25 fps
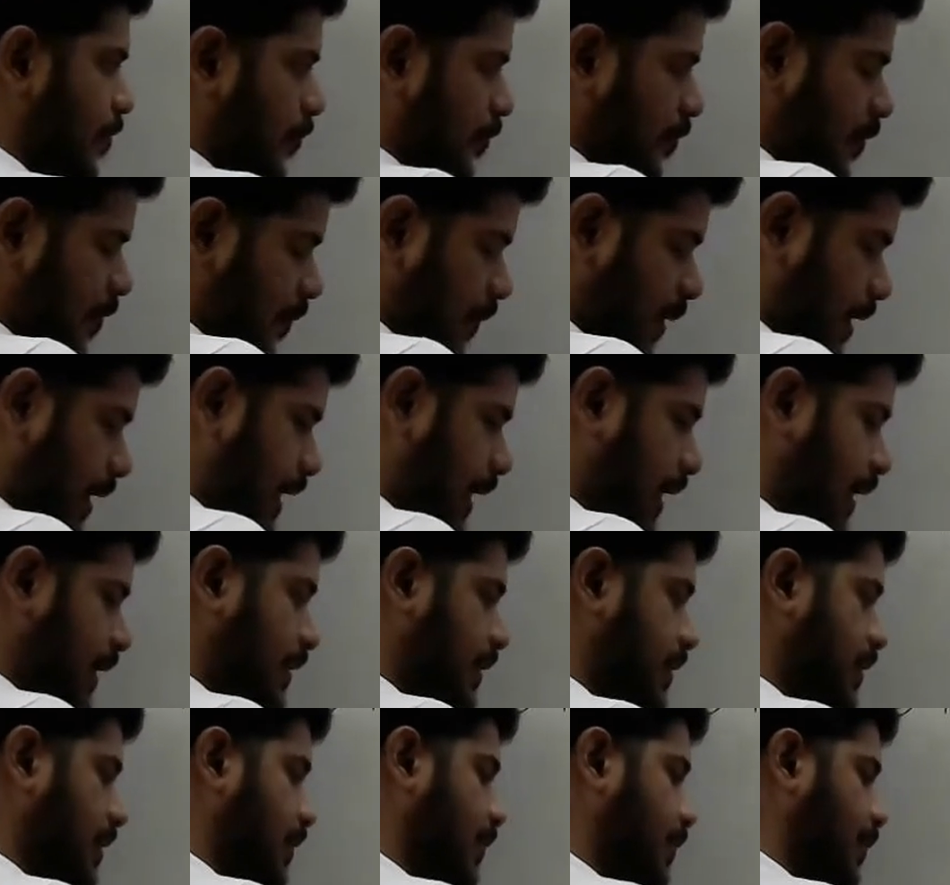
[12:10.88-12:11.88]
we will get
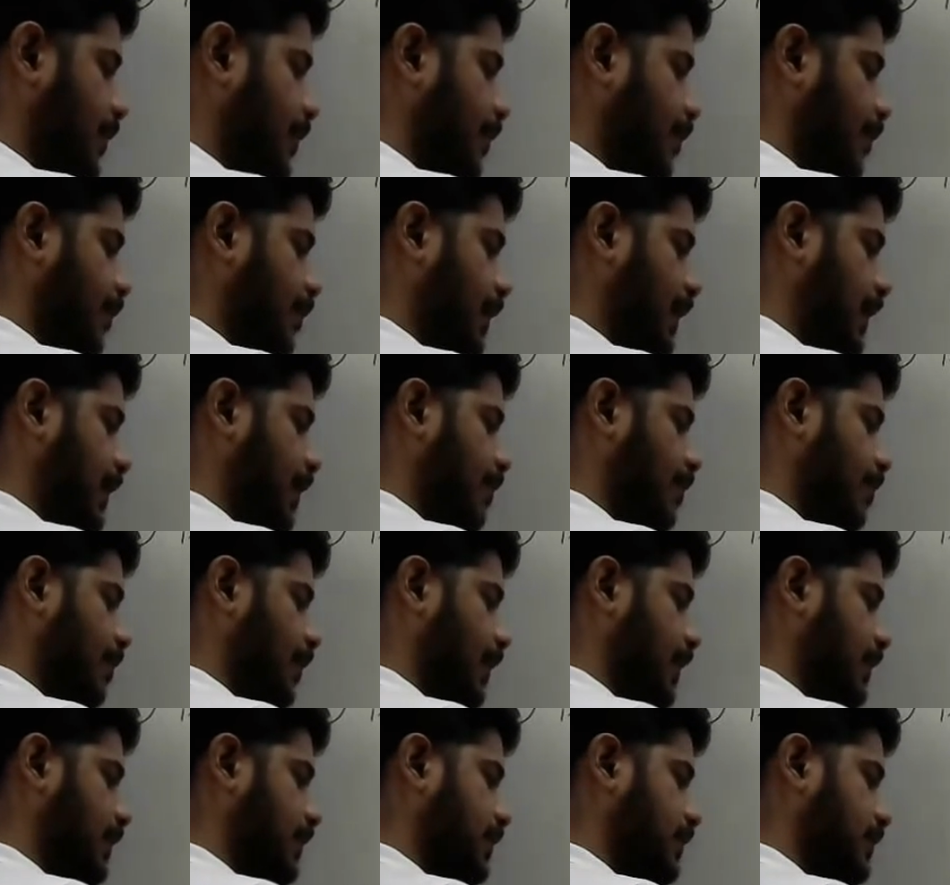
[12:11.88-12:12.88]
p
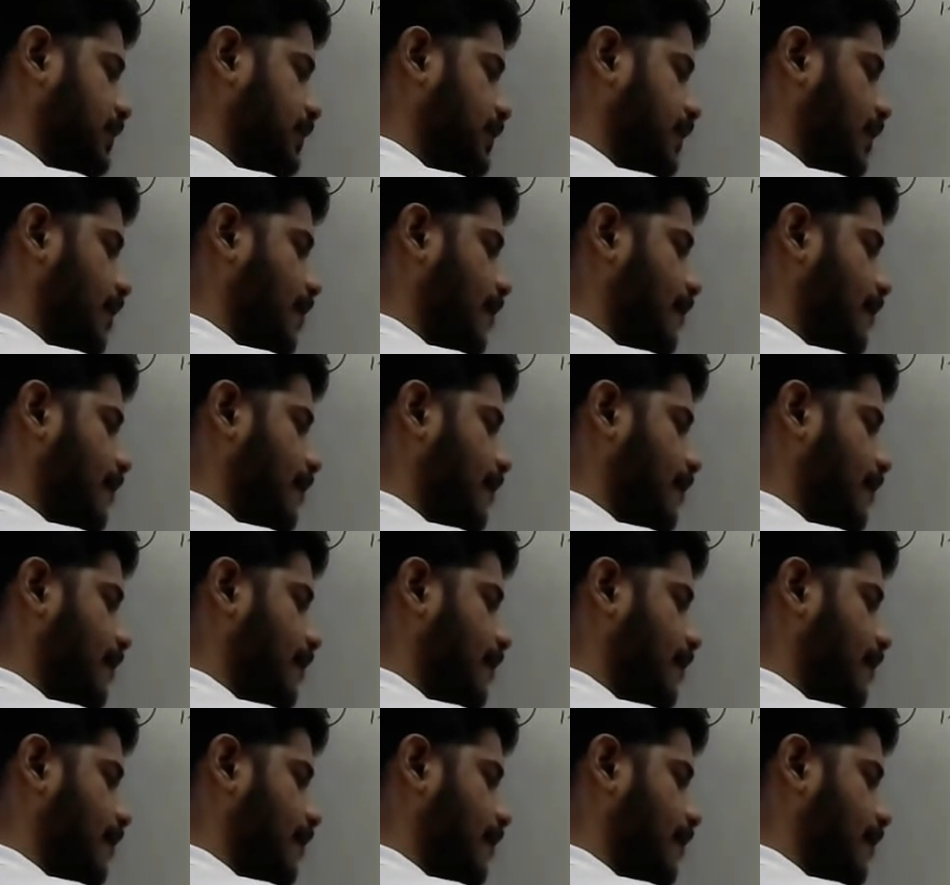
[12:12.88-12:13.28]
plus